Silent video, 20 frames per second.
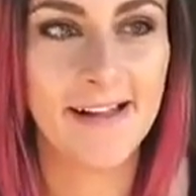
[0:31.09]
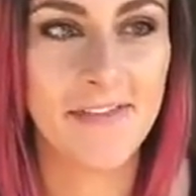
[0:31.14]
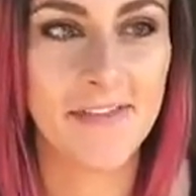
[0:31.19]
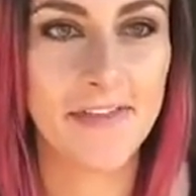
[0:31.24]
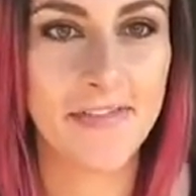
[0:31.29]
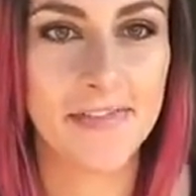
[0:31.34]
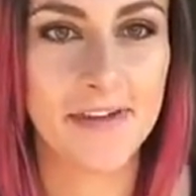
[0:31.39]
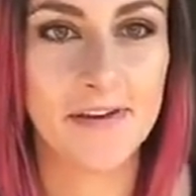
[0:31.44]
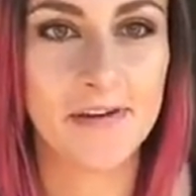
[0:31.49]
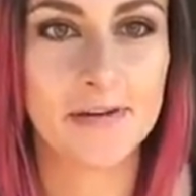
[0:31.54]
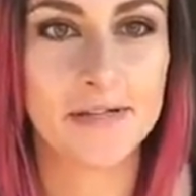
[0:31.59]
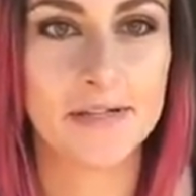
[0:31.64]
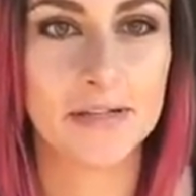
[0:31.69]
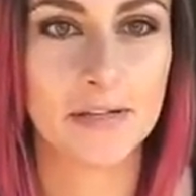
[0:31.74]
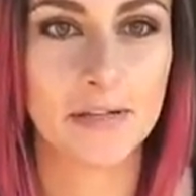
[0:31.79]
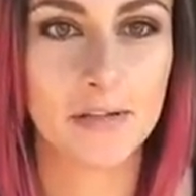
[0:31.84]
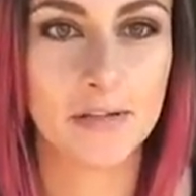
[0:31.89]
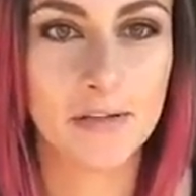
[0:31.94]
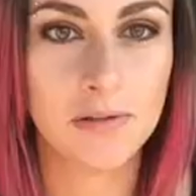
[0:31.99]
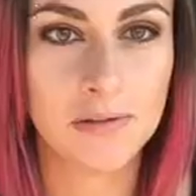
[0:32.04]
that there is a
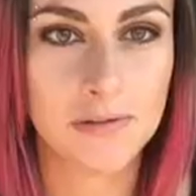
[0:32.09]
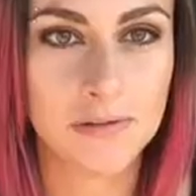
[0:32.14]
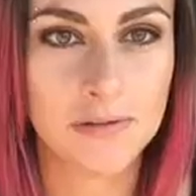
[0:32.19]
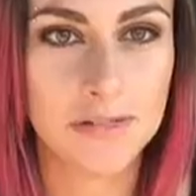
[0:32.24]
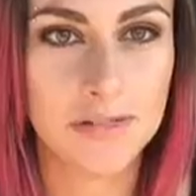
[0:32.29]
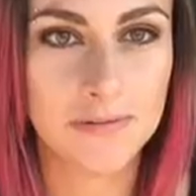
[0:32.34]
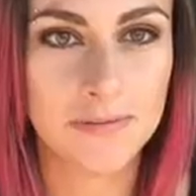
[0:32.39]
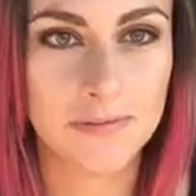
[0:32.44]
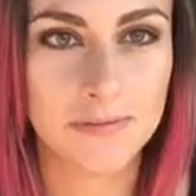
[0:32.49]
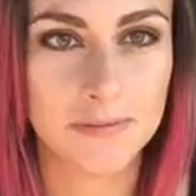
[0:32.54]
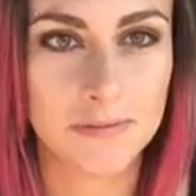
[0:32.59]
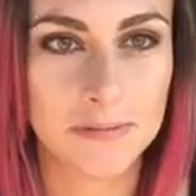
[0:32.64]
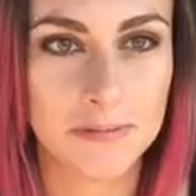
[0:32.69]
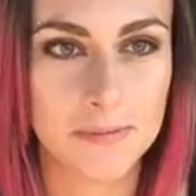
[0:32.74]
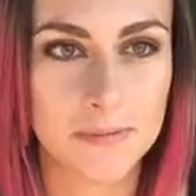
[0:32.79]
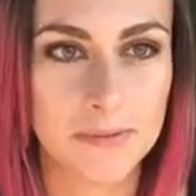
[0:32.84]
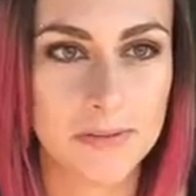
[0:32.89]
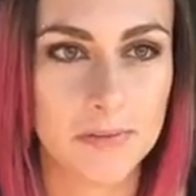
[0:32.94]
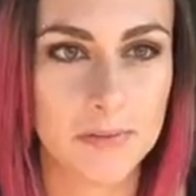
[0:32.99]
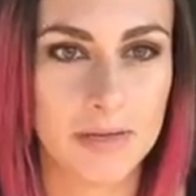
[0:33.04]
huge difference
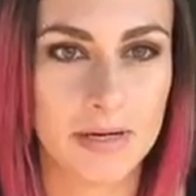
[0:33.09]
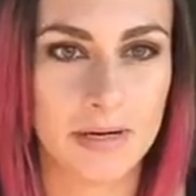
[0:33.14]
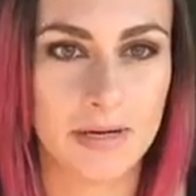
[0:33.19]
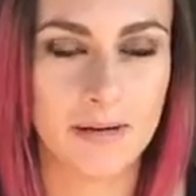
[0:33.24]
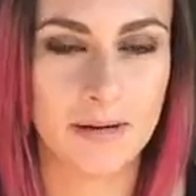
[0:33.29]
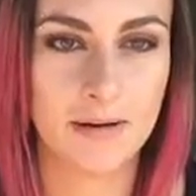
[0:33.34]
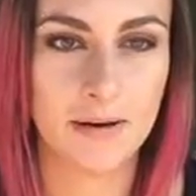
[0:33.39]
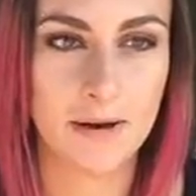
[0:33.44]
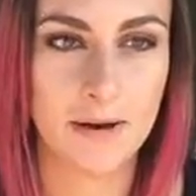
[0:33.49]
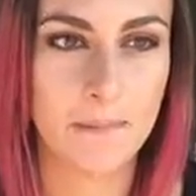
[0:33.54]
between